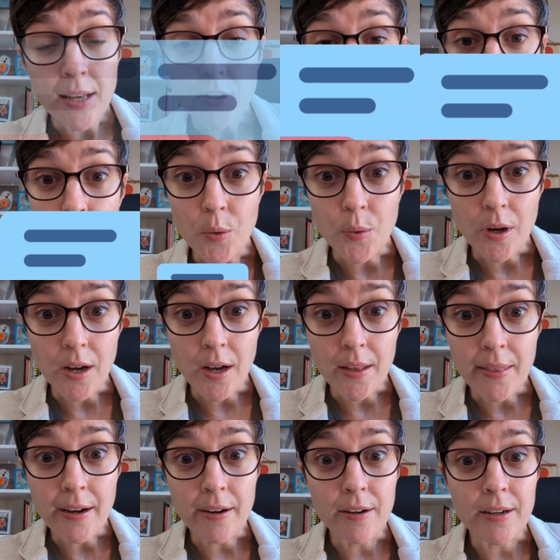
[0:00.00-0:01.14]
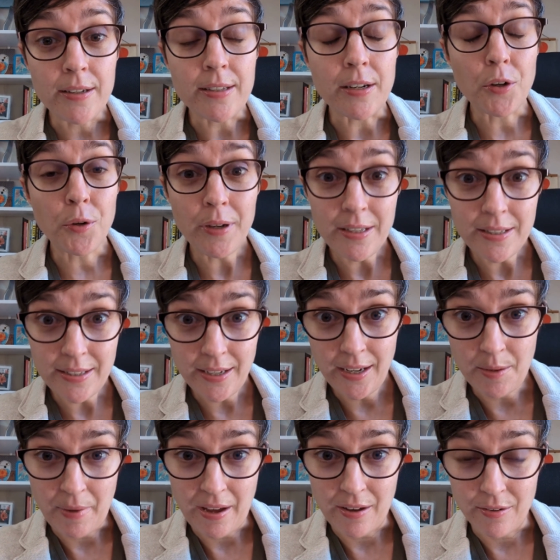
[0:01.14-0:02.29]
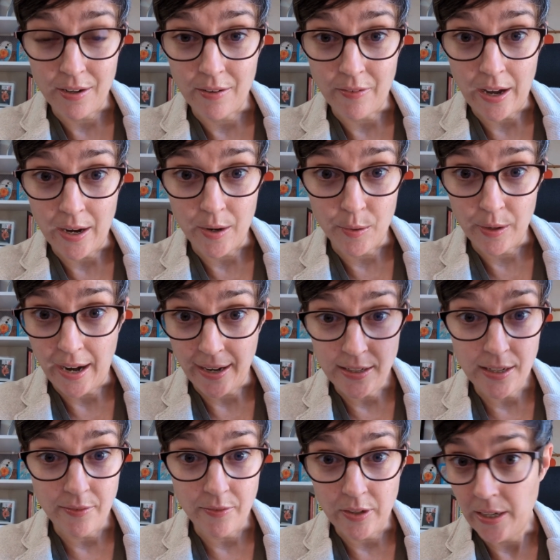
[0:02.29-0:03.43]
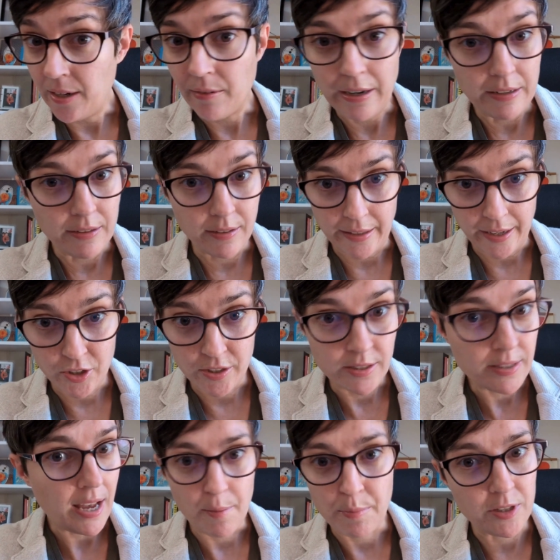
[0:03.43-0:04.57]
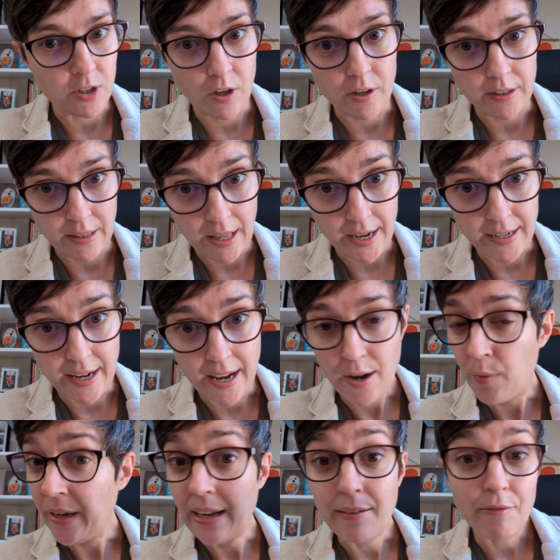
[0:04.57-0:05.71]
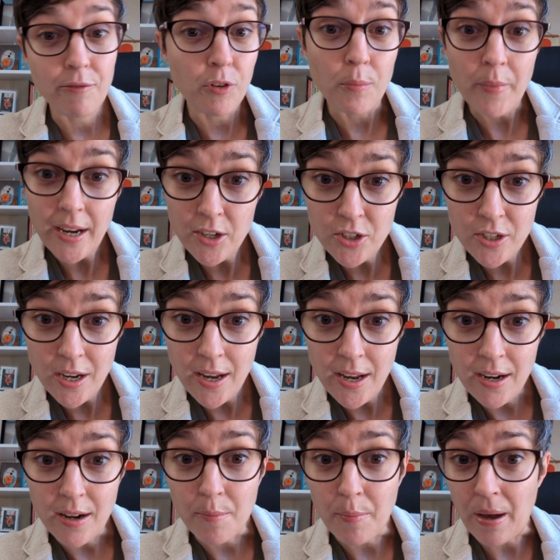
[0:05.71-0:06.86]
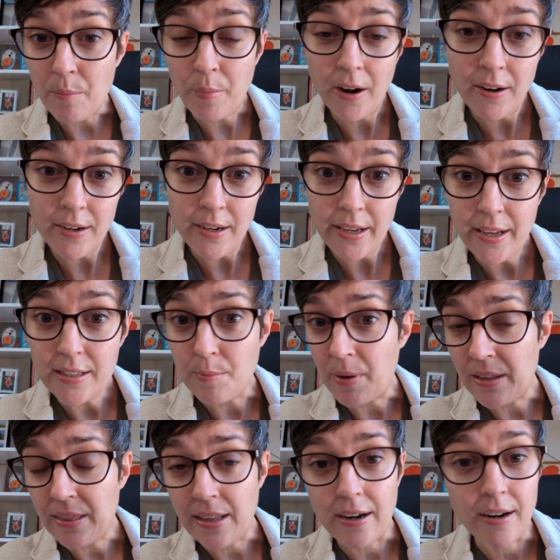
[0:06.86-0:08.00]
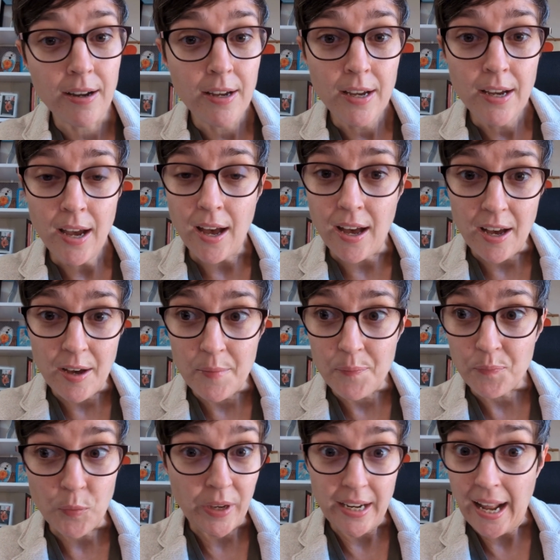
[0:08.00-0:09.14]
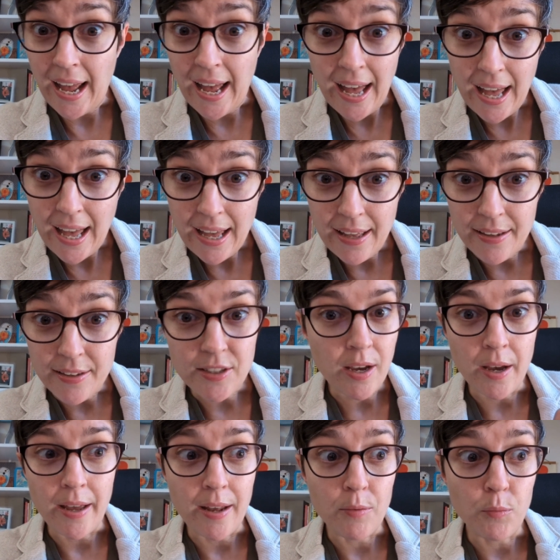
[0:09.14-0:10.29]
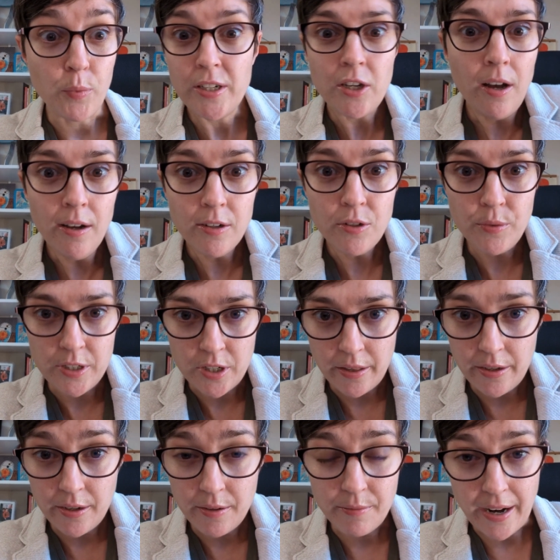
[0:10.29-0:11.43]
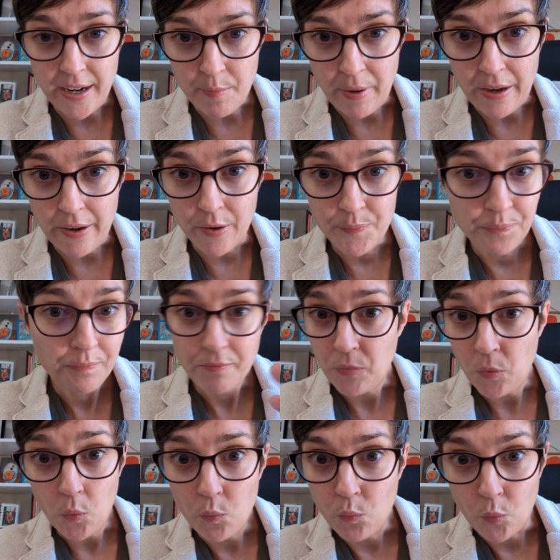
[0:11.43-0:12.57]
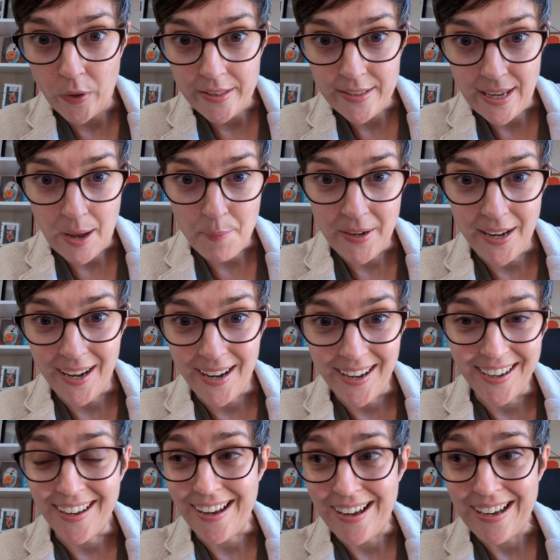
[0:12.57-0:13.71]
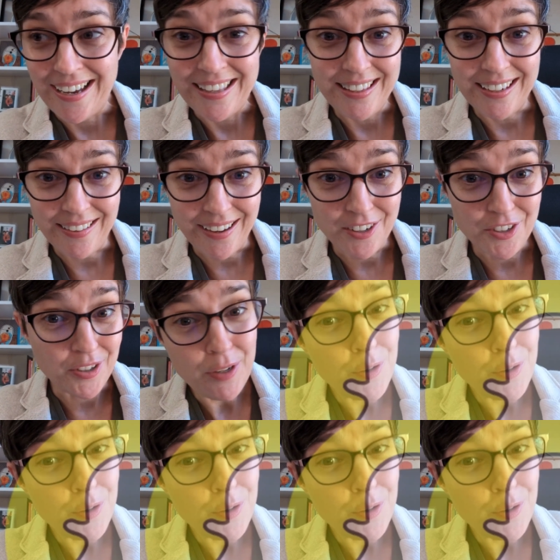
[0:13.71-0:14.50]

So there is an increasing amount of our activity around elections happens online now. We get information about parties, about we get ads, and we talk to each other, right, about what's happening in the election. We